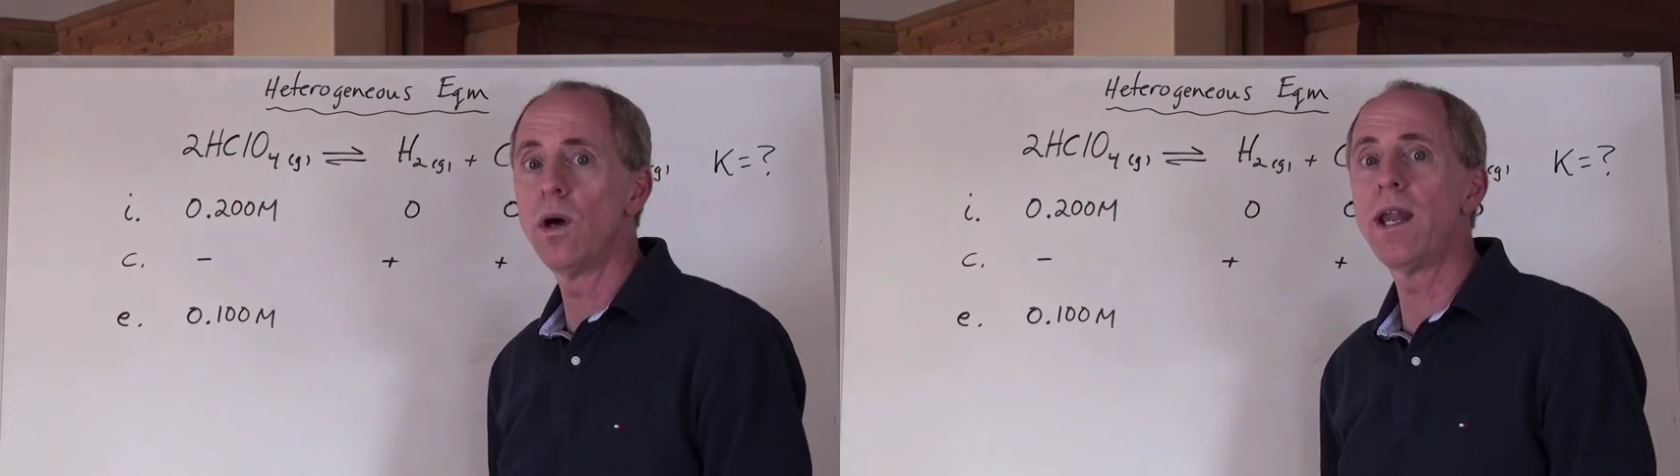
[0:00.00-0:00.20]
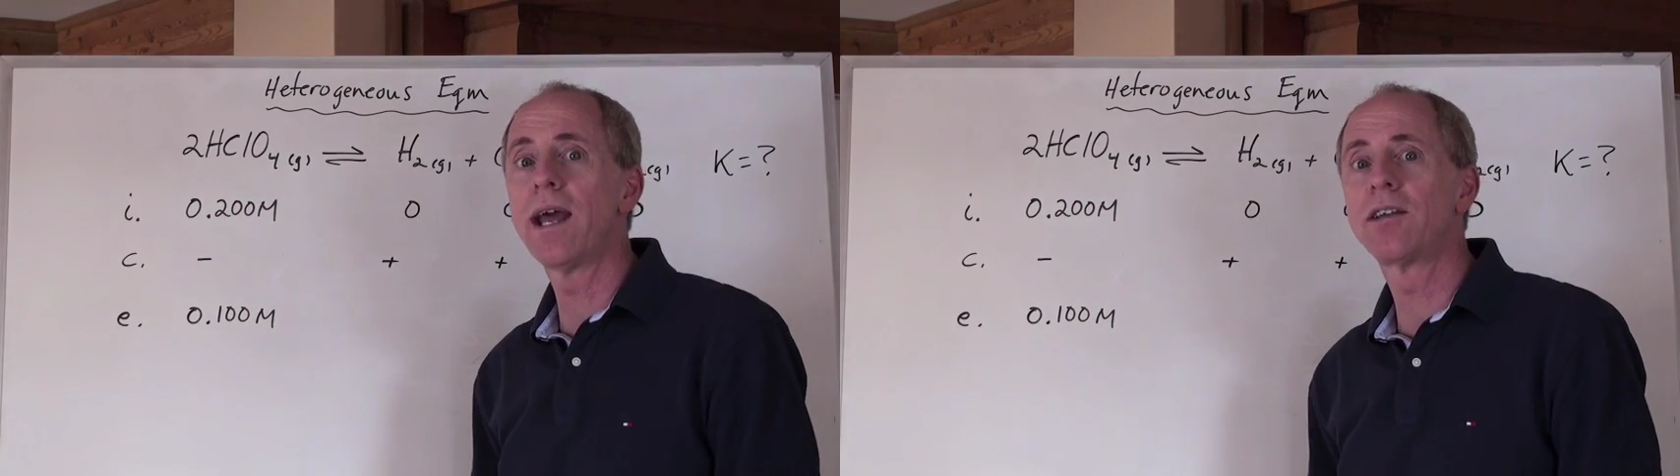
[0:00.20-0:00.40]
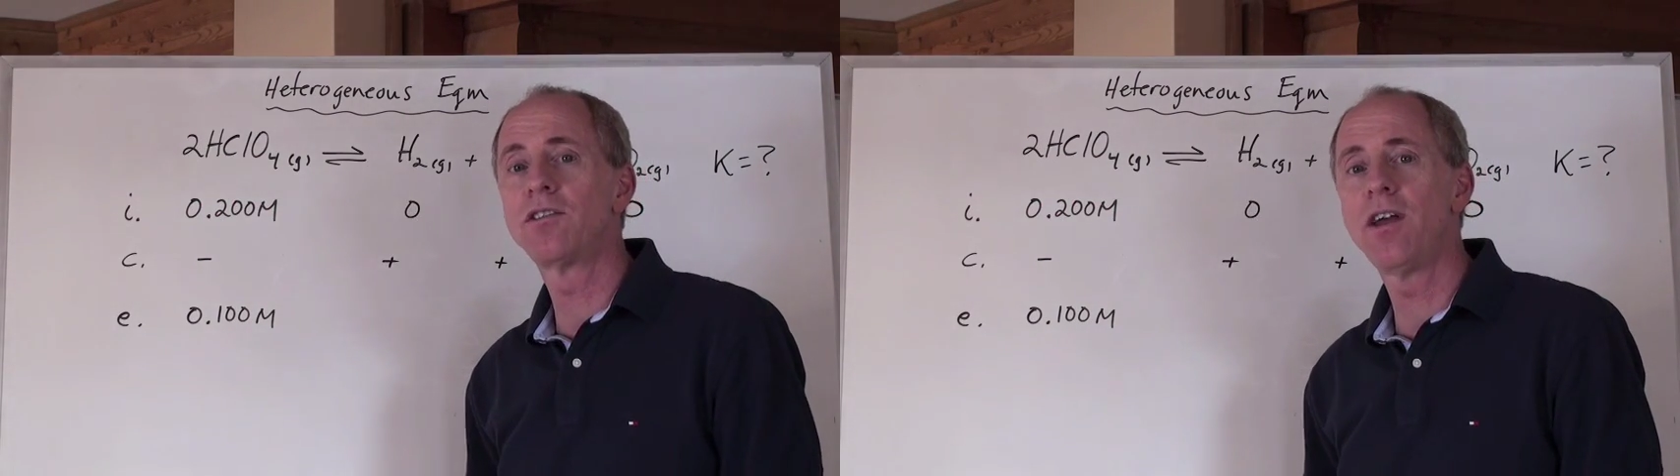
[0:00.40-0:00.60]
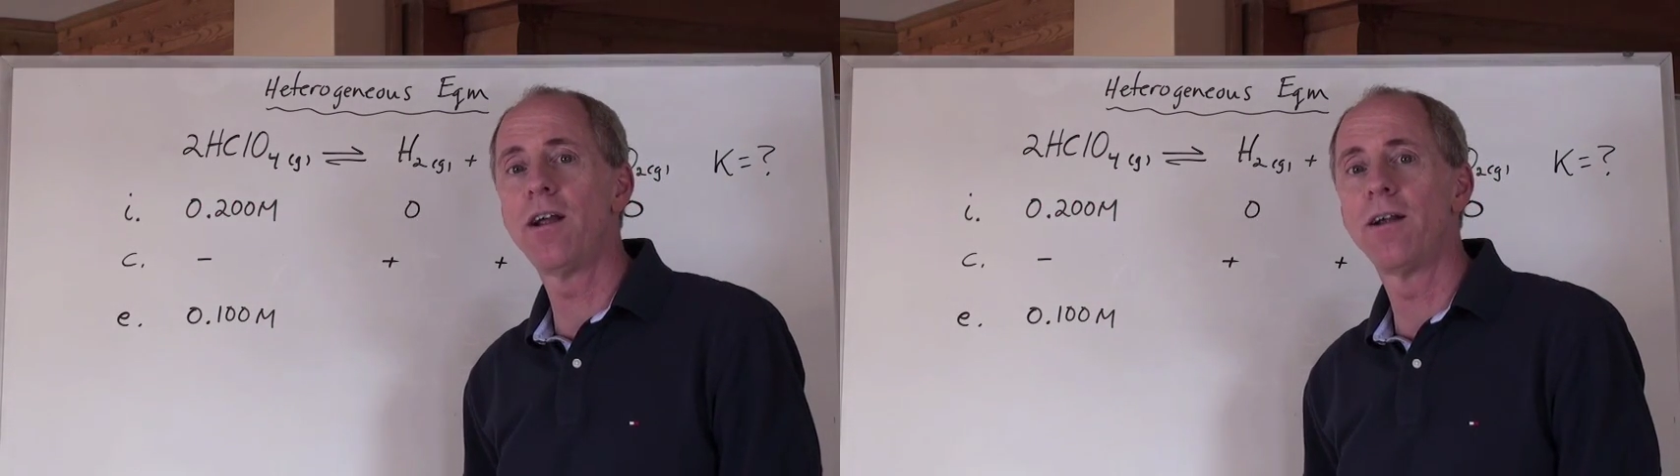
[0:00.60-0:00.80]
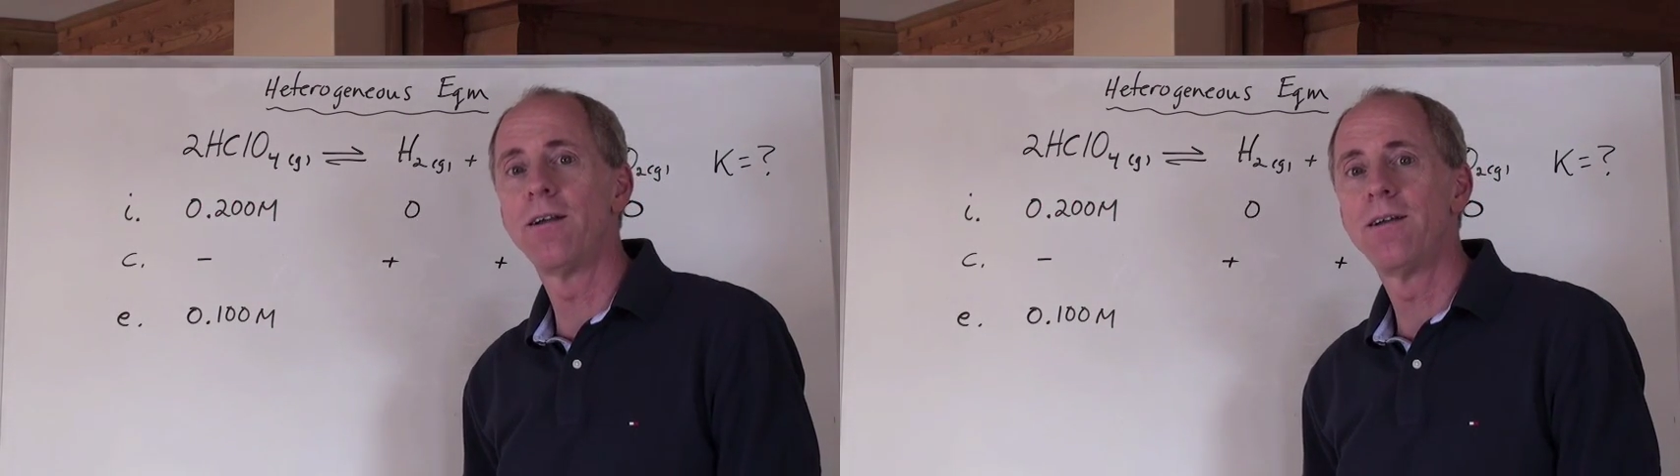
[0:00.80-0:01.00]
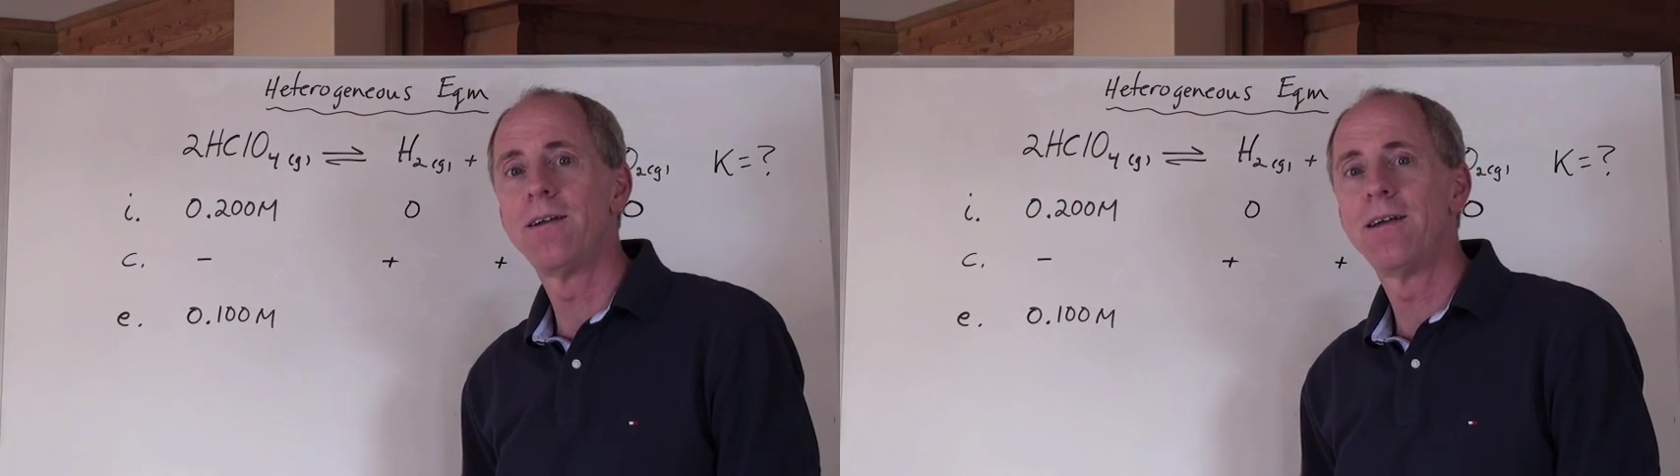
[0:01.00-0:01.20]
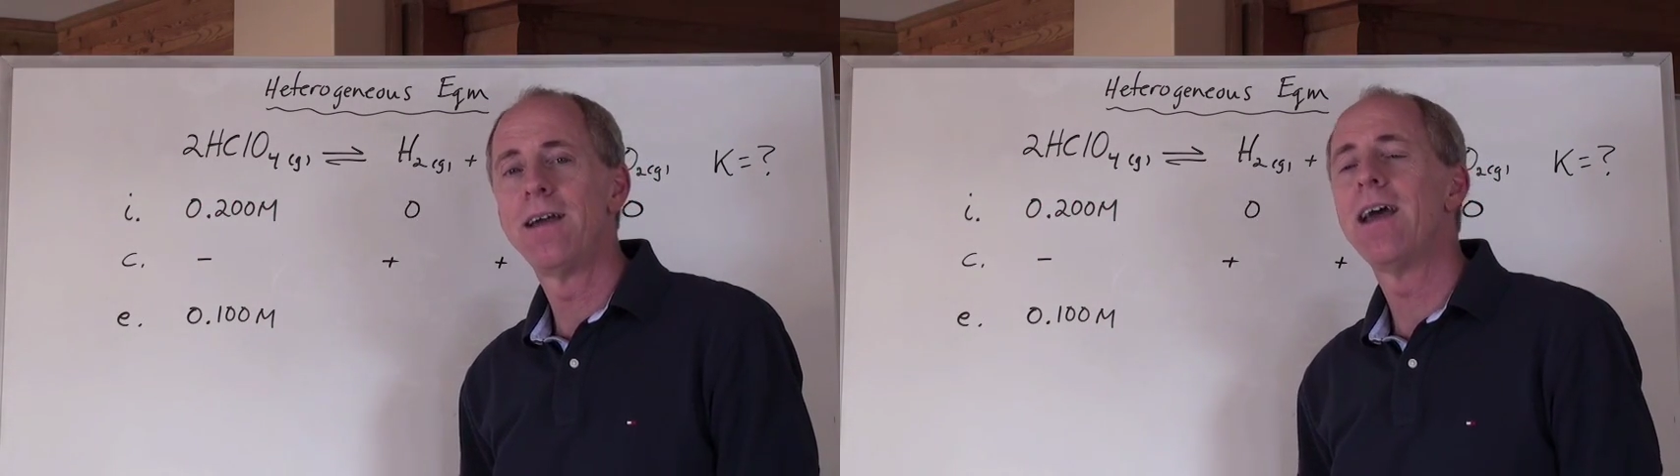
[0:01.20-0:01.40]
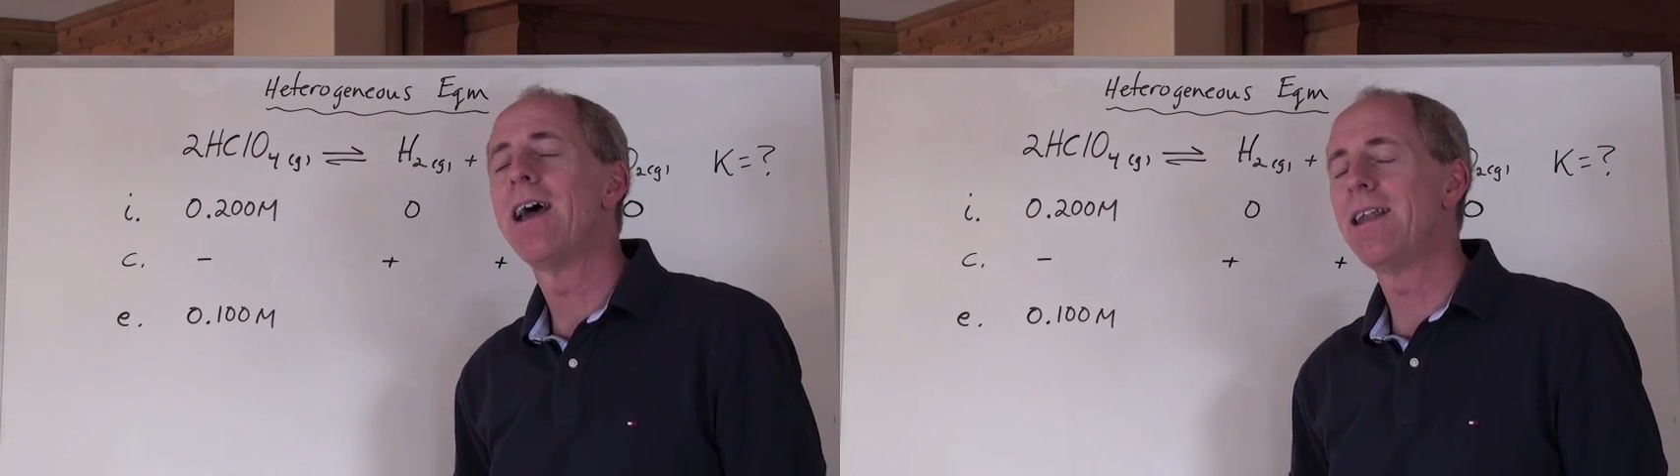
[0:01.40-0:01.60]
1x there.
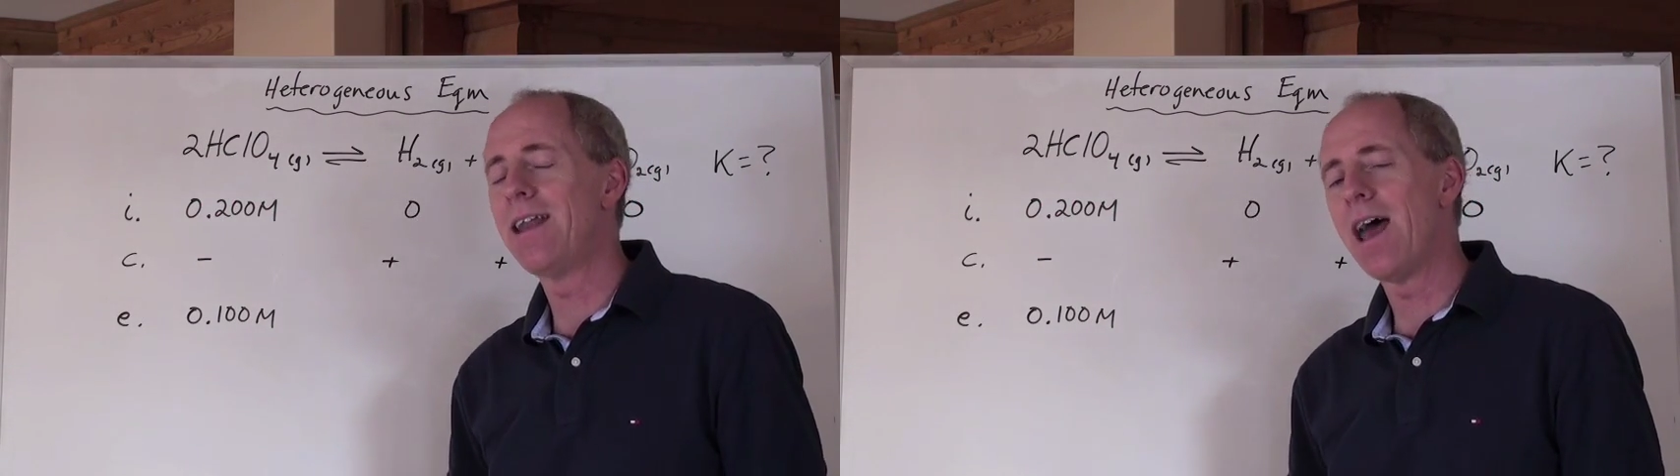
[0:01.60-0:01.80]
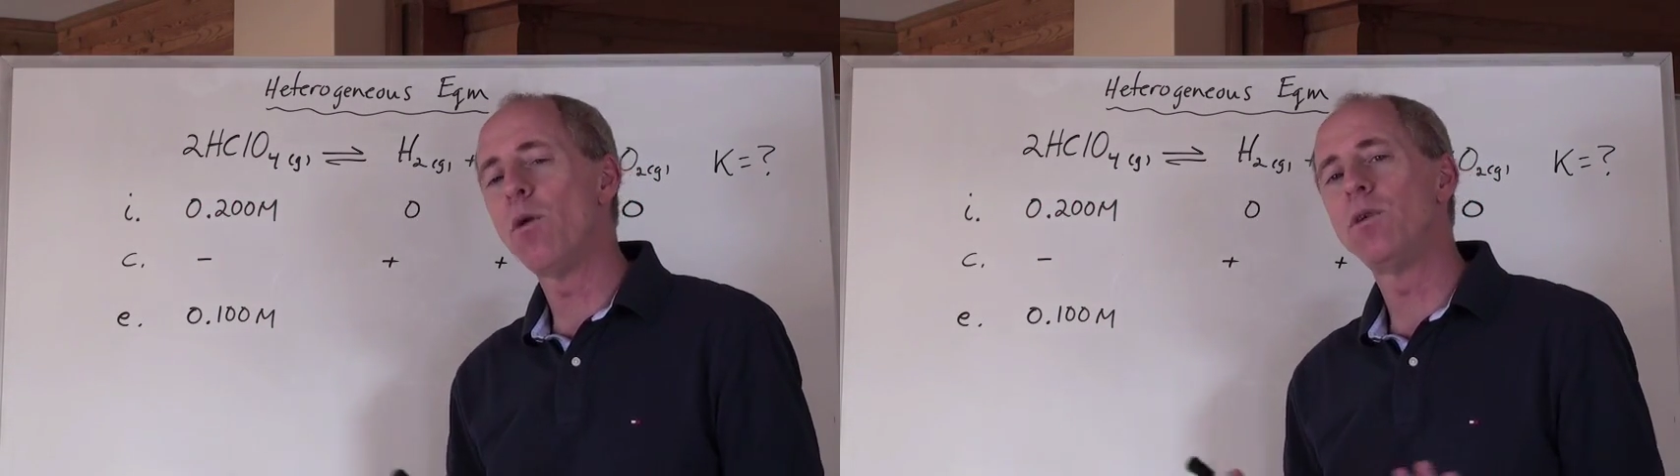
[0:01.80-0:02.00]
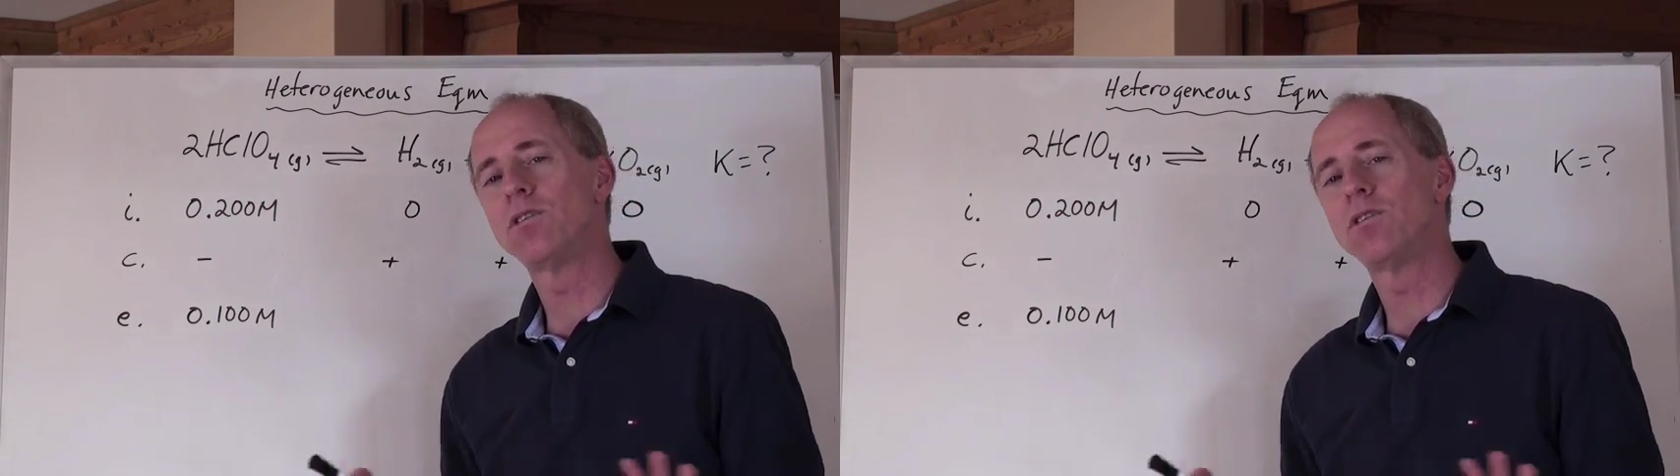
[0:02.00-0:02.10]
And now we